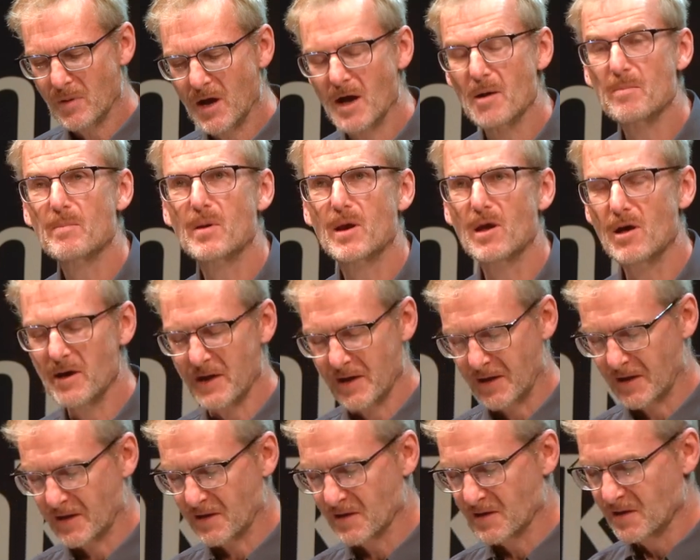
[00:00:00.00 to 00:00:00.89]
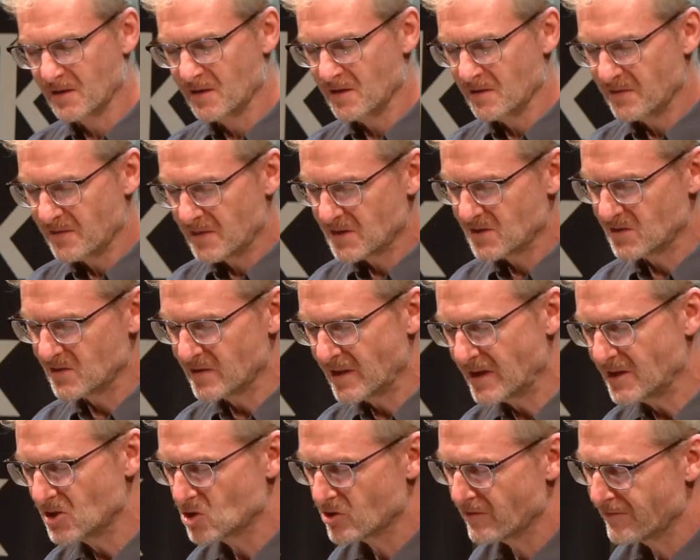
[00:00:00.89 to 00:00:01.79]
by applying this
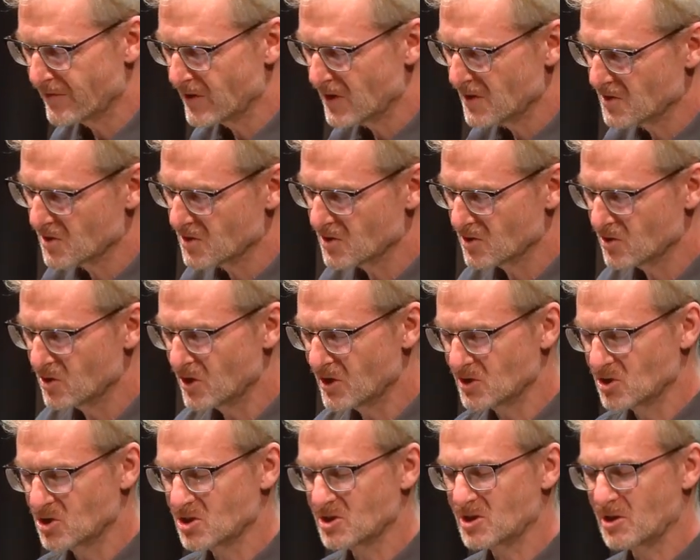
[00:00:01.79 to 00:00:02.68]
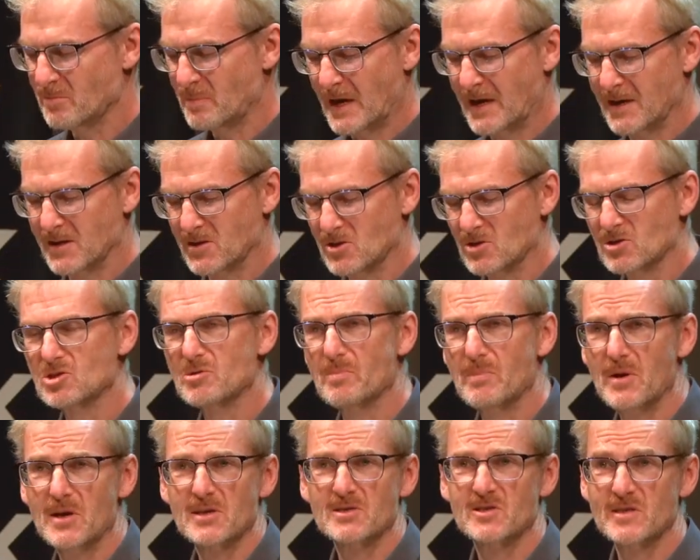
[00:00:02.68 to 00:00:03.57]
nature versus nurture debate to
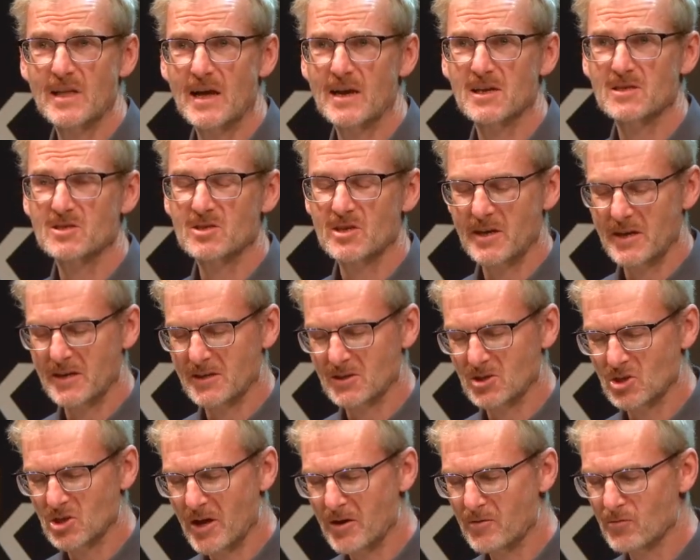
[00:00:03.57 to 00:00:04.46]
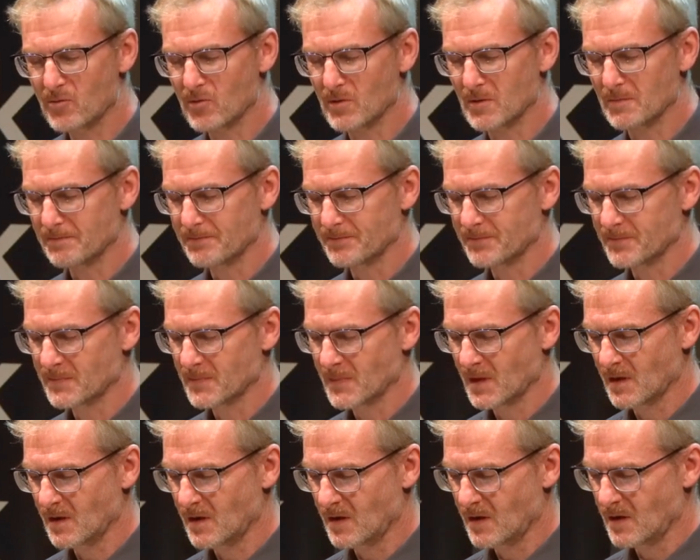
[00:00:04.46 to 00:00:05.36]
personality in general.
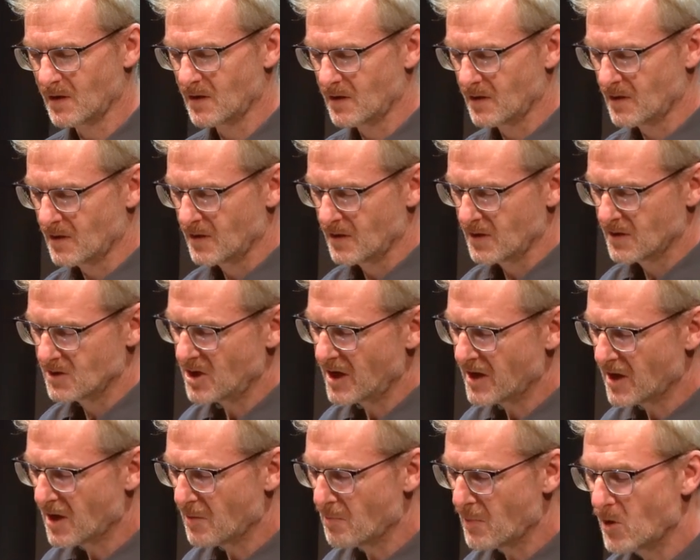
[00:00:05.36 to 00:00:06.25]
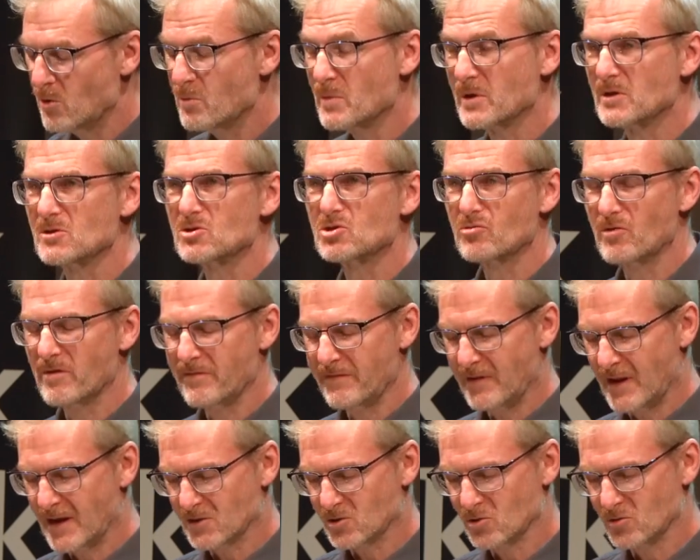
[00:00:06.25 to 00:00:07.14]
Take a moment to
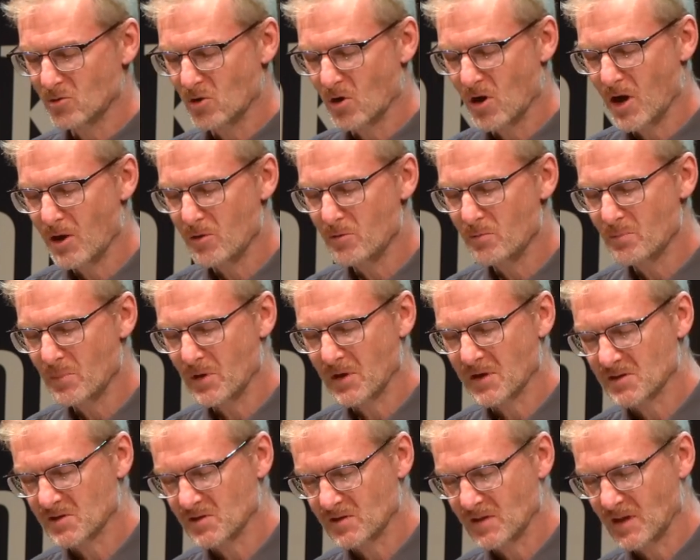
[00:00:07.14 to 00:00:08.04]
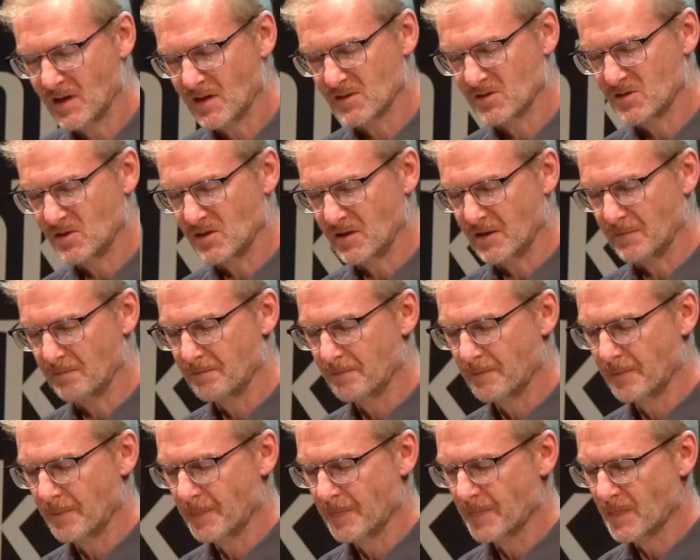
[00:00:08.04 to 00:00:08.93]
reflect on your own personality.
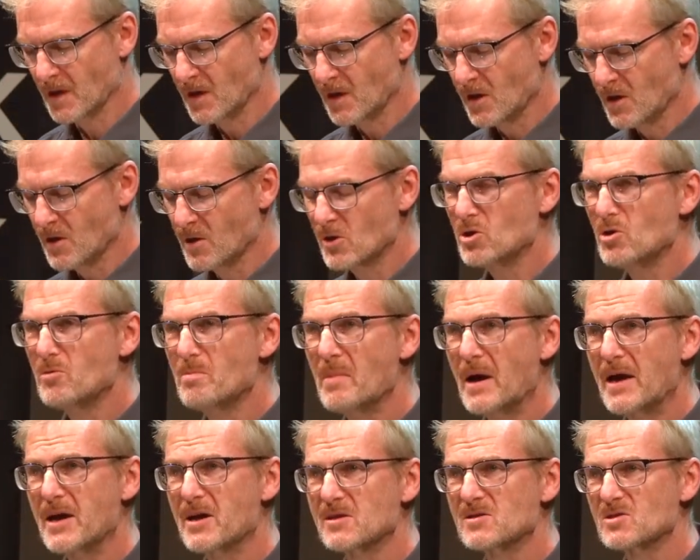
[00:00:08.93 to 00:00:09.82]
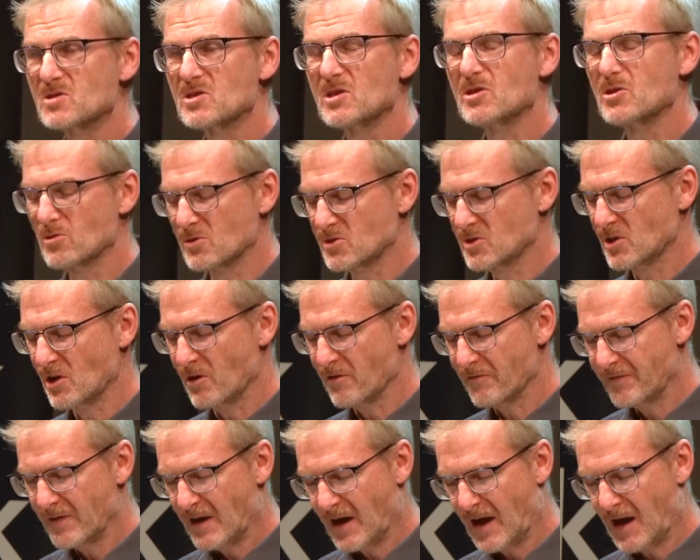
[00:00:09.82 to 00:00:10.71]
You may consider
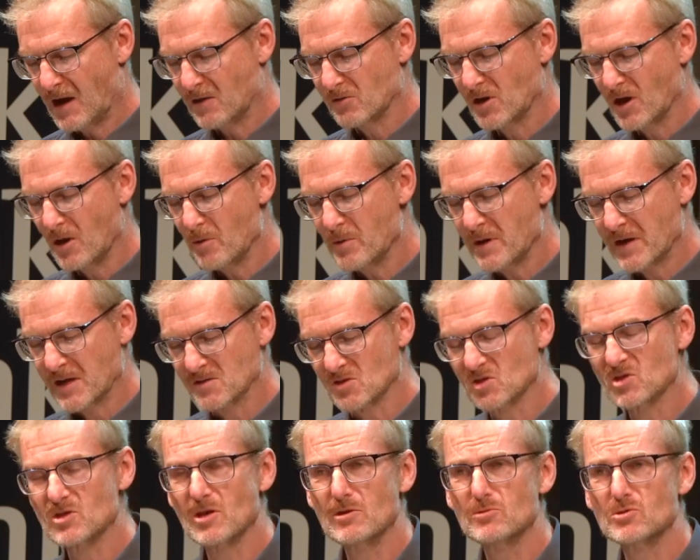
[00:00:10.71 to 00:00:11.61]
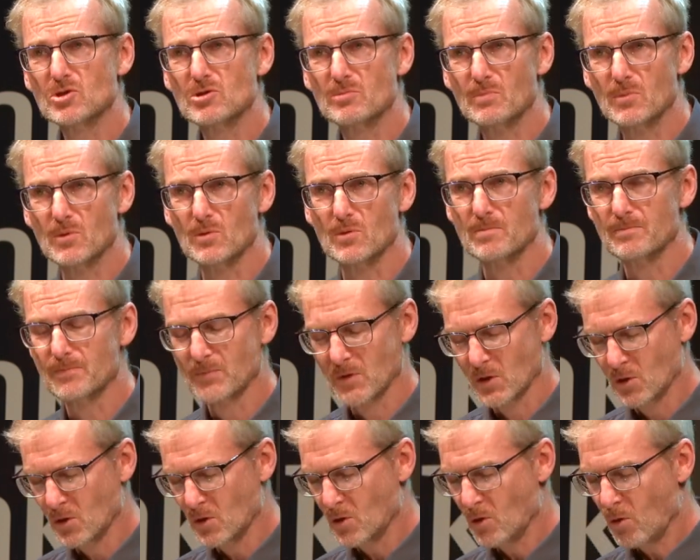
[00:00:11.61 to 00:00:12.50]
yourself outgoing and sociable,
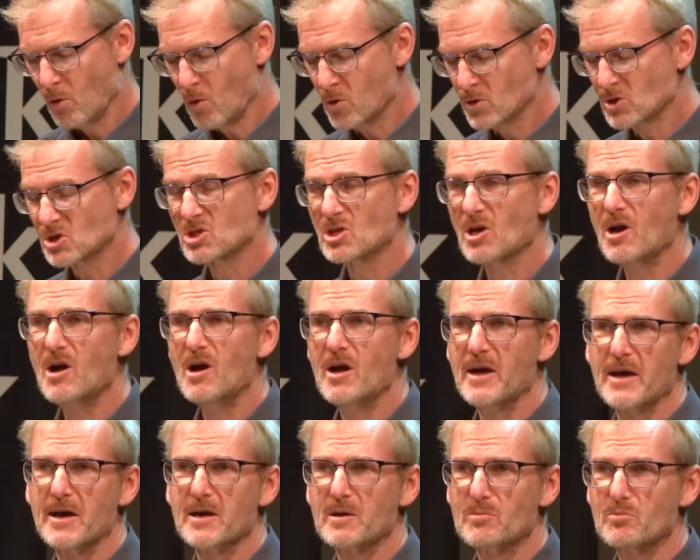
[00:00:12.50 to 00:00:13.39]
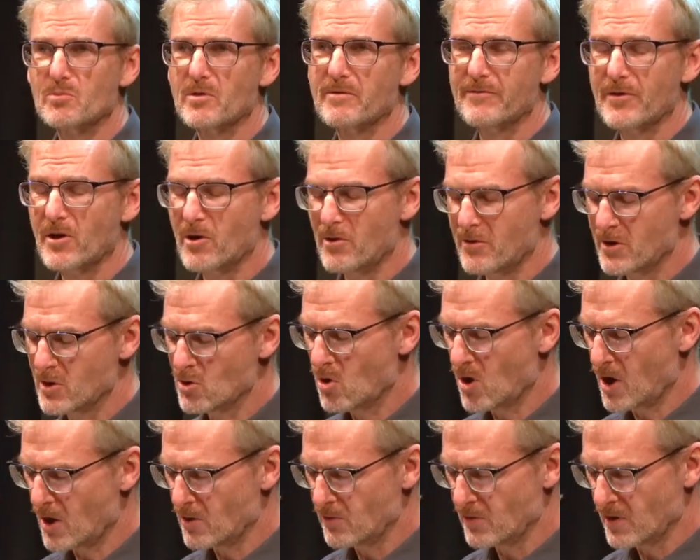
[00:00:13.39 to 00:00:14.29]
or shy and preferring
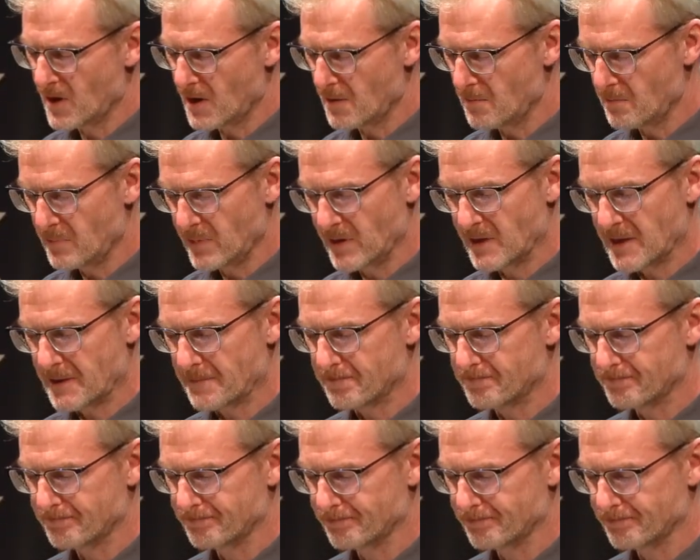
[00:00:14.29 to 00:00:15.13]
your own company.